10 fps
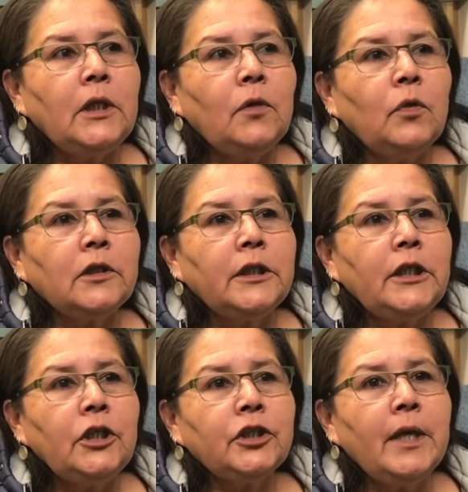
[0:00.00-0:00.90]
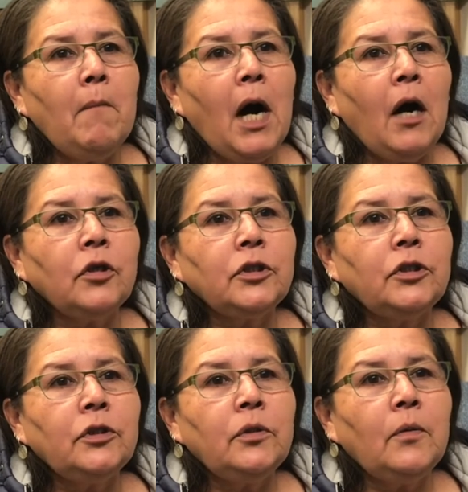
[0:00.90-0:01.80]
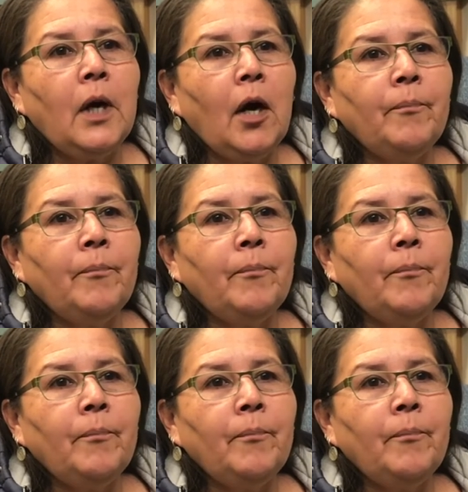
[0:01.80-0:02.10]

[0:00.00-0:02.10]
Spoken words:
It will teach them how to